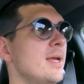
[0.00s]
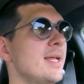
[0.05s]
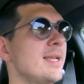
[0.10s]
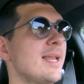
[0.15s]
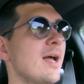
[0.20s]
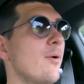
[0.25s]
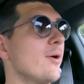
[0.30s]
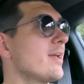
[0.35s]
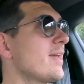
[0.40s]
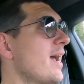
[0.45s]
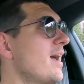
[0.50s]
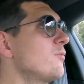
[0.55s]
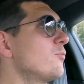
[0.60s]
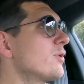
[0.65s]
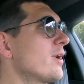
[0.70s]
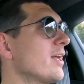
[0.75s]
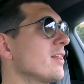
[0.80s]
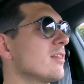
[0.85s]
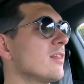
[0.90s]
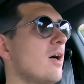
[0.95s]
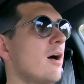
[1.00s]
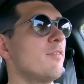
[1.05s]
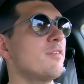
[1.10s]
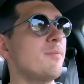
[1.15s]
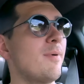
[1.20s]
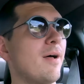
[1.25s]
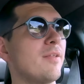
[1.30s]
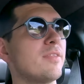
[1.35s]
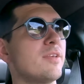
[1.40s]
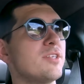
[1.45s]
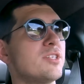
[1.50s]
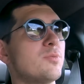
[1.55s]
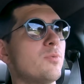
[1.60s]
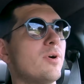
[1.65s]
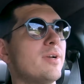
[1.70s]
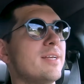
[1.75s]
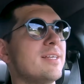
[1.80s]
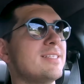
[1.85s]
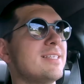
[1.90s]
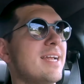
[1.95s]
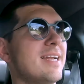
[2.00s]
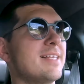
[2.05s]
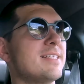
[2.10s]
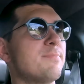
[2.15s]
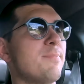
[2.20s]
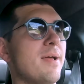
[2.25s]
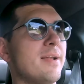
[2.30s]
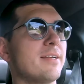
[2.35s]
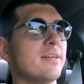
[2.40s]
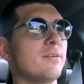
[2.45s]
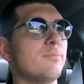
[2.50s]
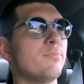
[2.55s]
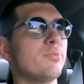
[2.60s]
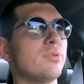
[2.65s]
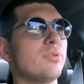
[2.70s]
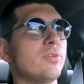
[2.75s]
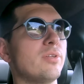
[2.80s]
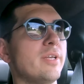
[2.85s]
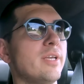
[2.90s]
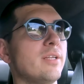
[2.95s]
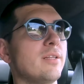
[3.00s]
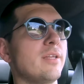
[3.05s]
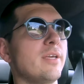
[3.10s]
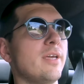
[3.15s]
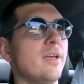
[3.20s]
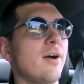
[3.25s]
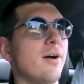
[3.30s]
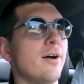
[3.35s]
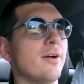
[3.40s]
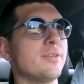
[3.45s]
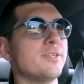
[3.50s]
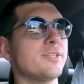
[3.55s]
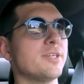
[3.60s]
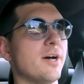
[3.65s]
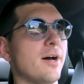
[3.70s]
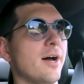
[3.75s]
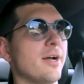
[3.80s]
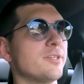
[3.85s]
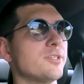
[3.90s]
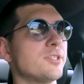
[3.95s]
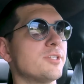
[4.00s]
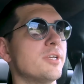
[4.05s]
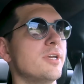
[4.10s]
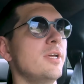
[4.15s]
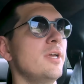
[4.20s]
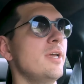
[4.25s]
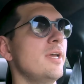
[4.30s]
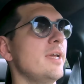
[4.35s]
Now again, what I loved about this one is that it's been completely untouched.